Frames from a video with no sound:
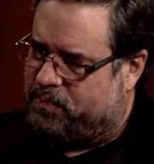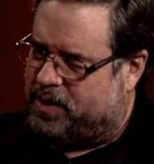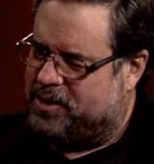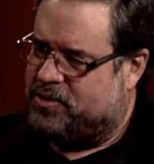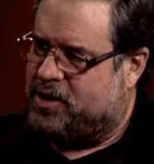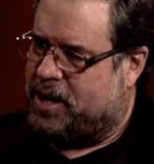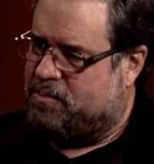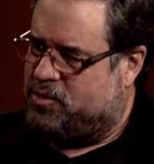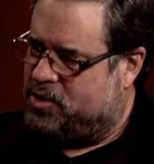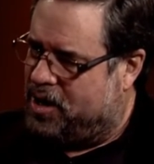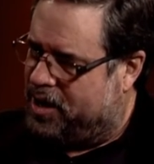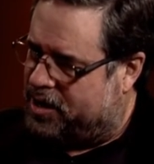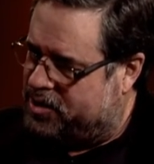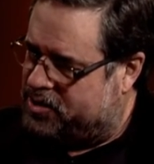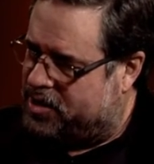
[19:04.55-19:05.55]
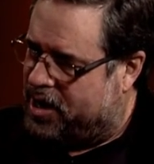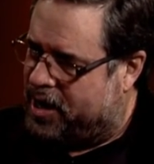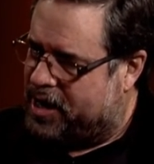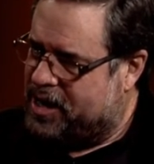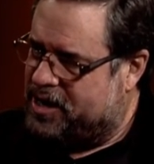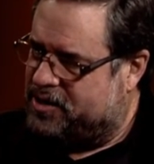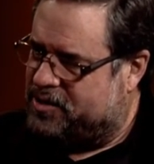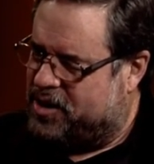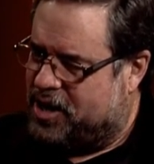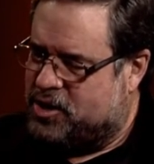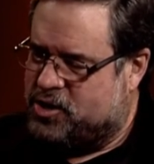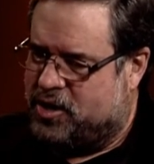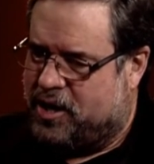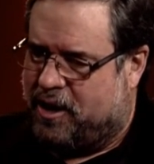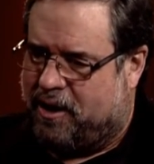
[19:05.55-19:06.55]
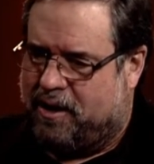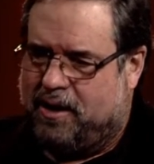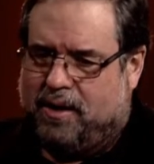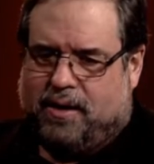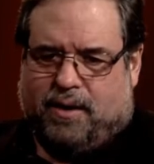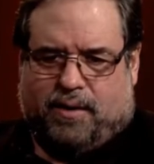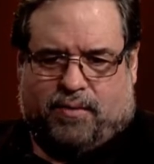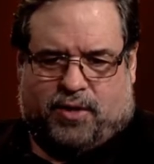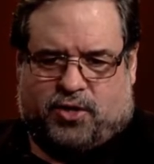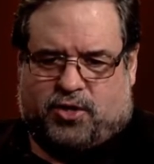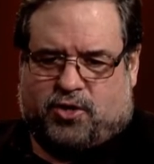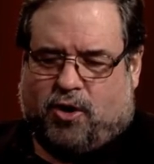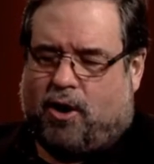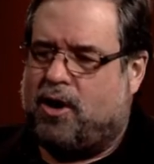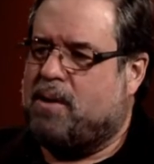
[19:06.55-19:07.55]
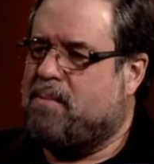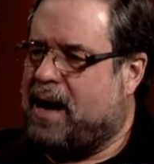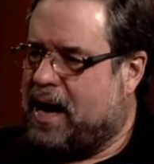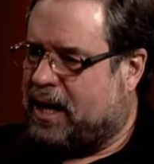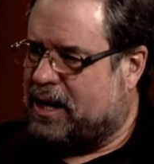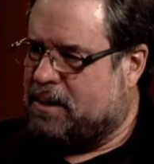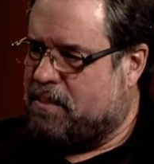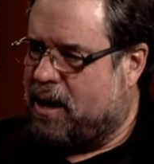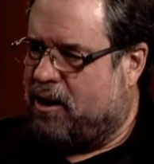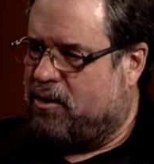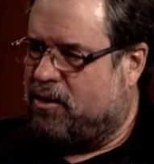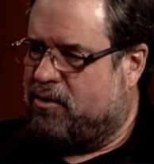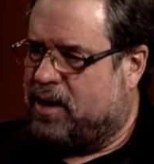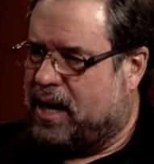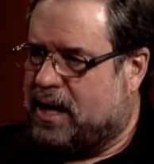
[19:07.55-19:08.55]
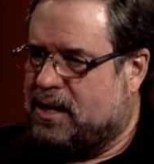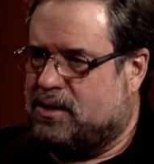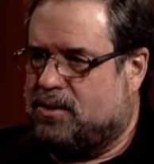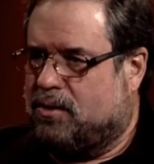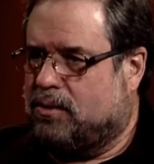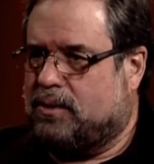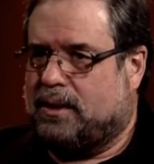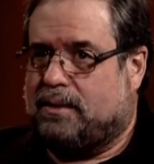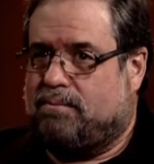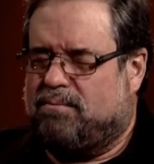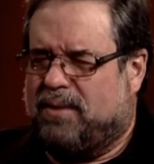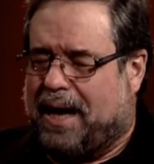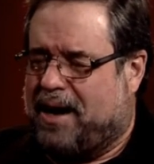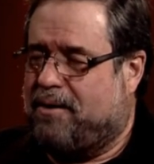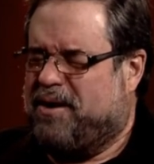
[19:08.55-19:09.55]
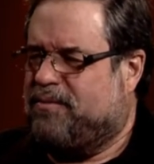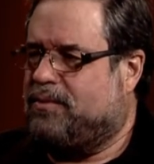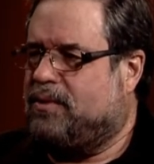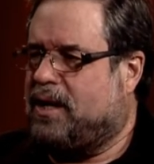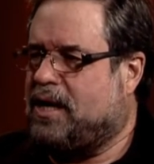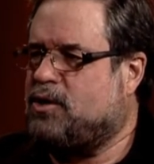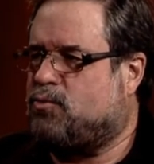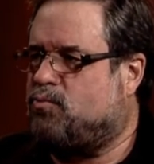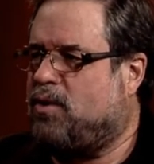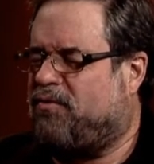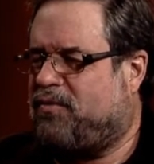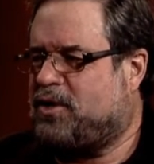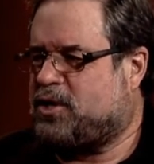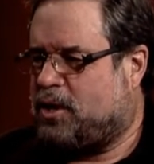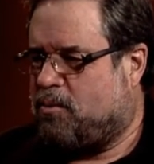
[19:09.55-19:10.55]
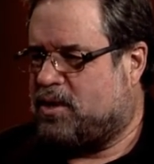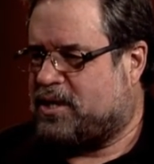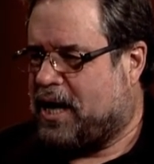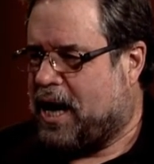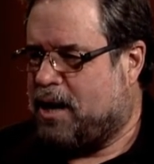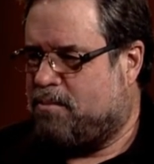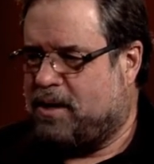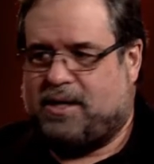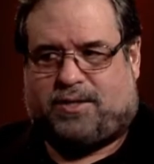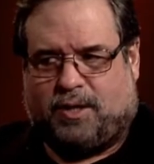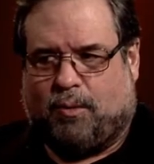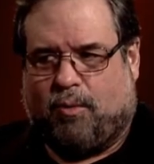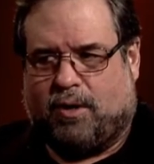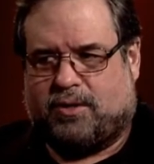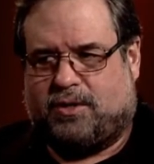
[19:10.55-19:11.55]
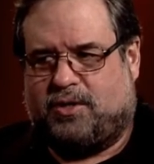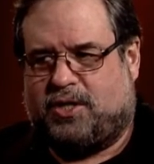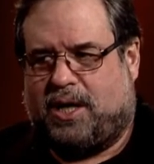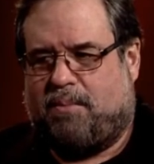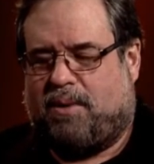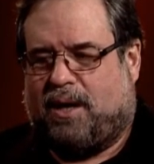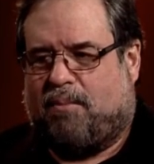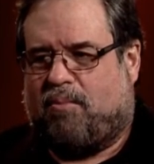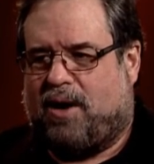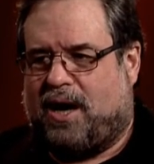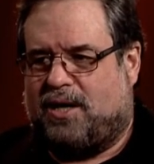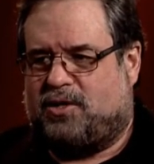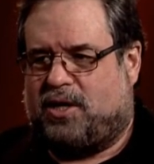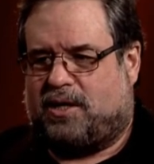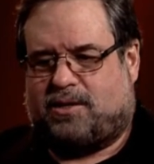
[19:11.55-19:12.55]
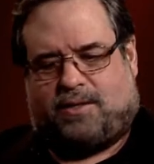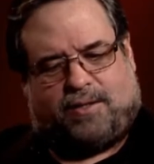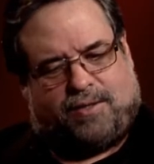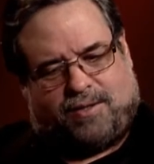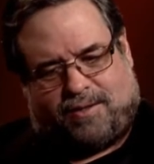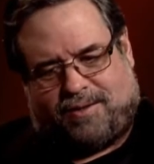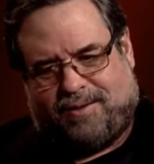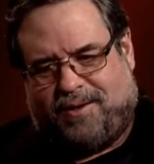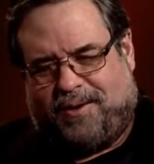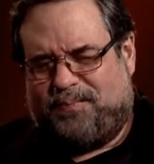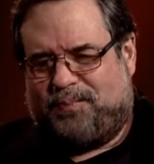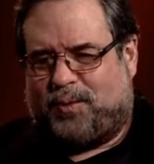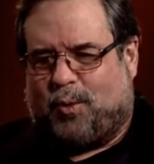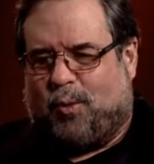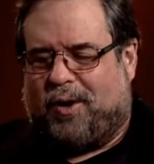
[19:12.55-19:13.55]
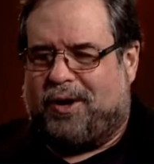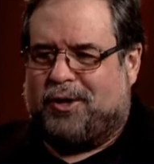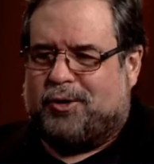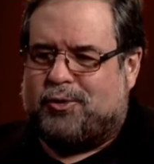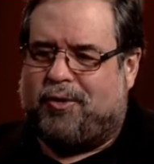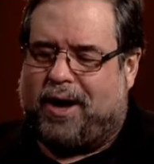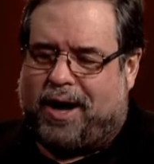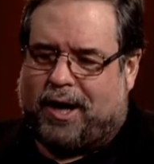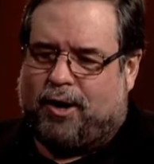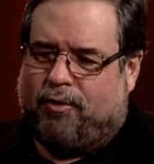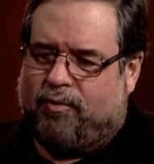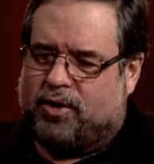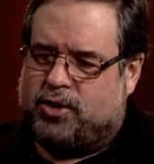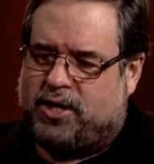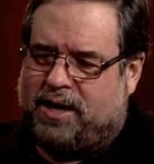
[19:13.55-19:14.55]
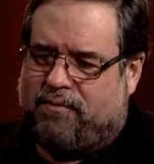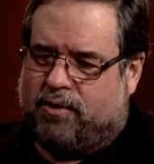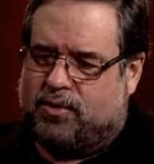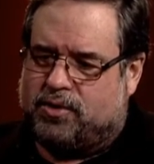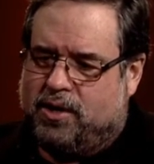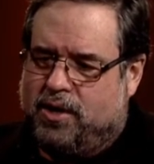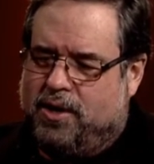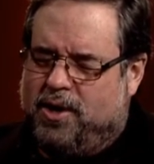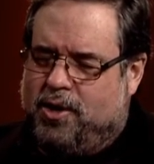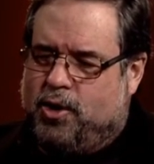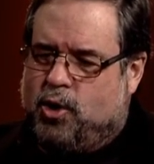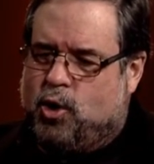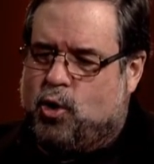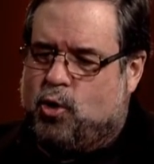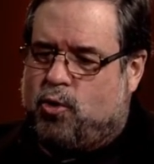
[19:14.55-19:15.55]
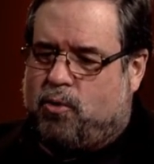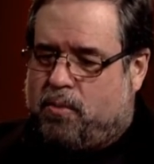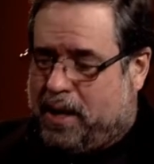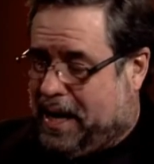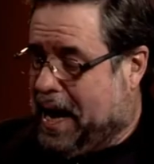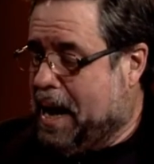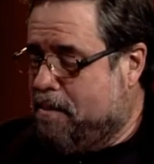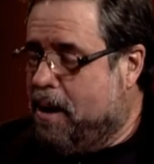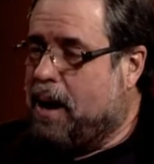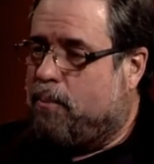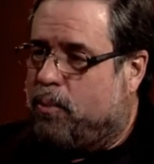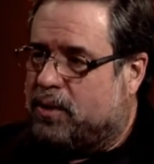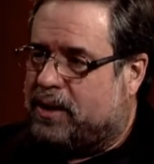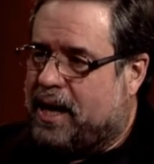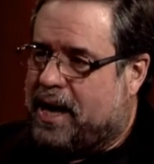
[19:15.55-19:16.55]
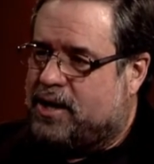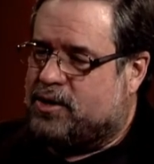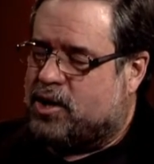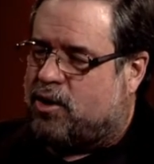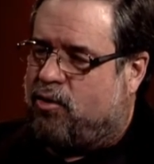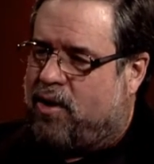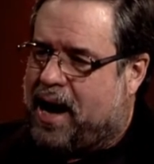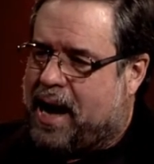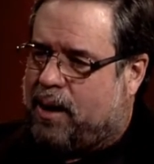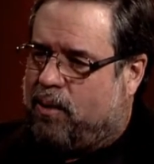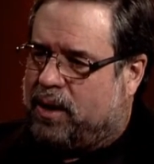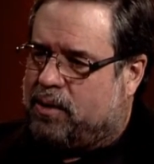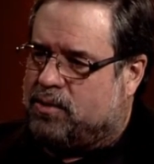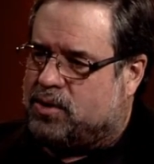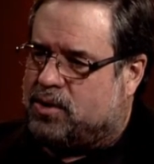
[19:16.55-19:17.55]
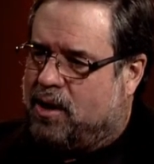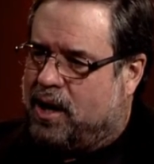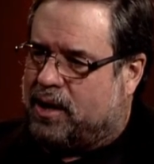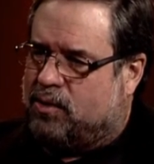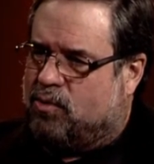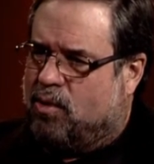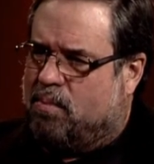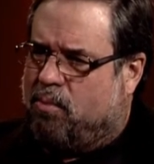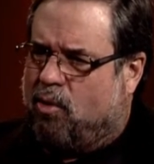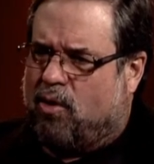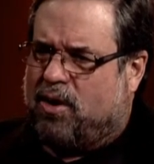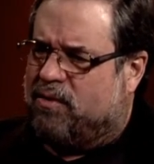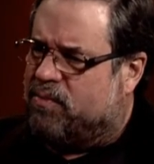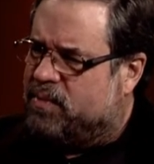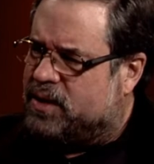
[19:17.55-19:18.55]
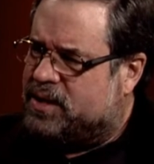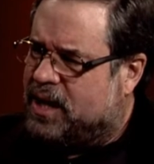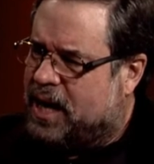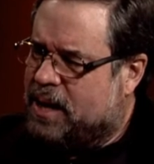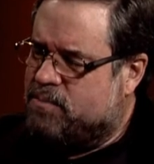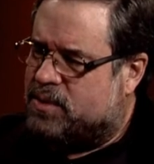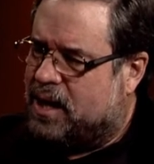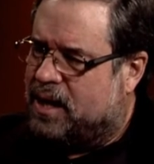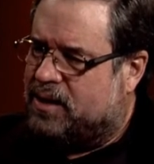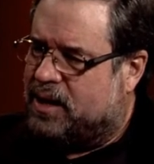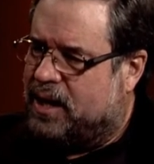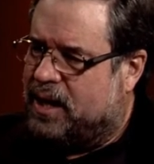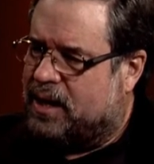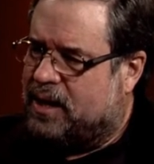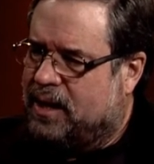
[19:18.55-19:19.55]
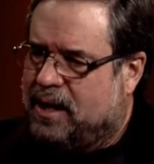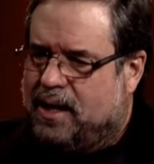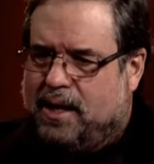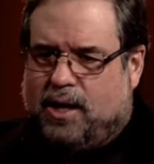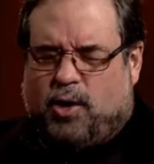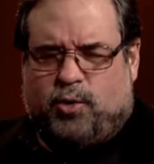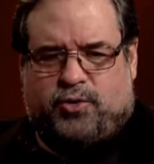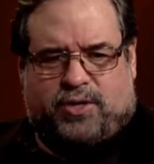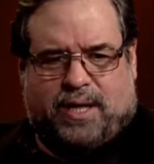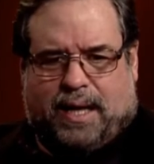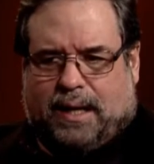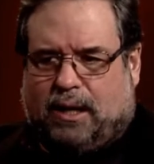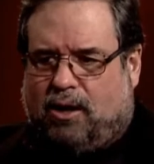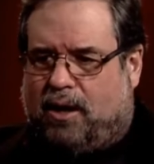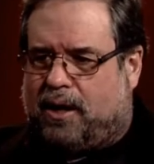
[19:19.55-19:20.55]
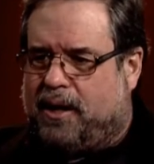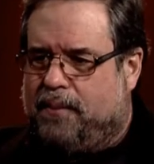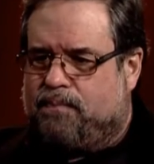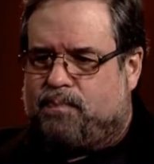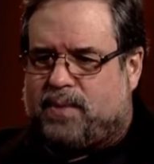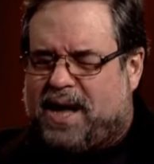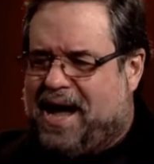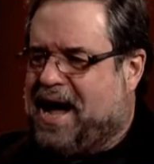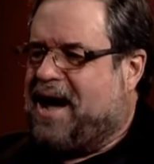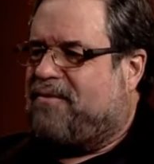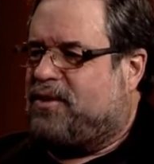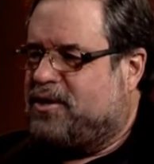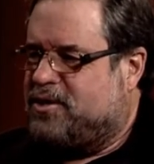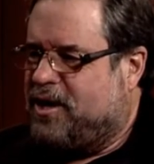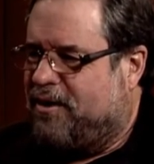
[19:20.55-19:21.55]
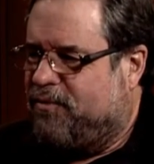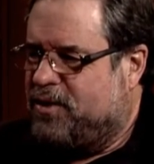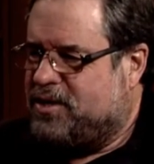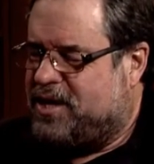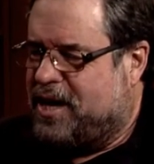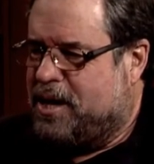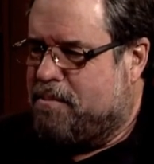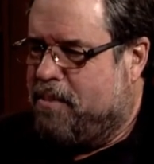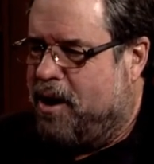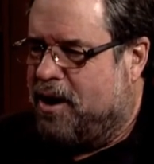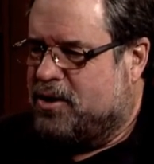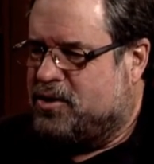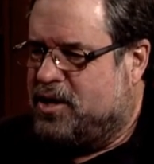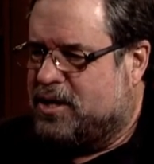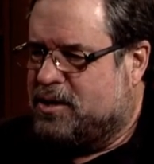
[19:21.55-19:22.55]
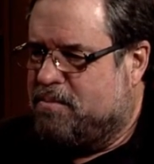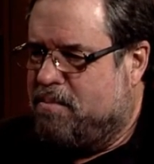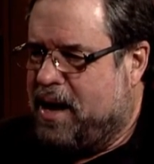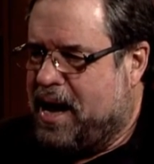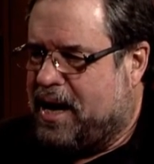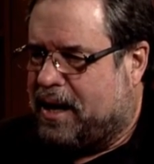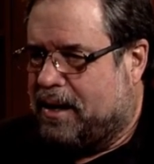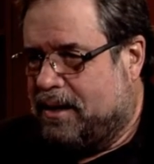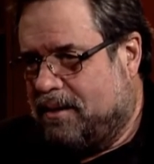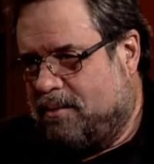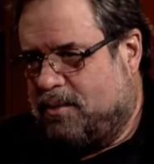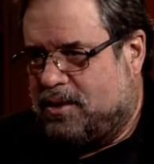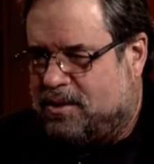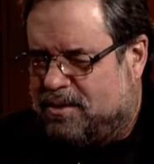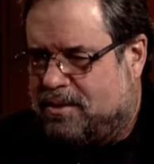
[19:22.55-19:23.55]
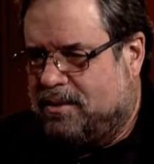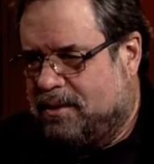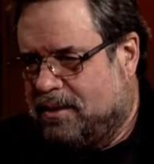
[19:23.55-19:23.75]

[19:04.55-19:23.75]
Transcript: His name's John Casani. He's an engineer that started back in the Mariner days, and he's officially retired, but he still works at JPL projects. He's just one of those chronic overachievers who came up with that as a crack while he was talking to a reporter from the Times, I think, who said, look, half the stuff we send to Mars doesn't make it, which is,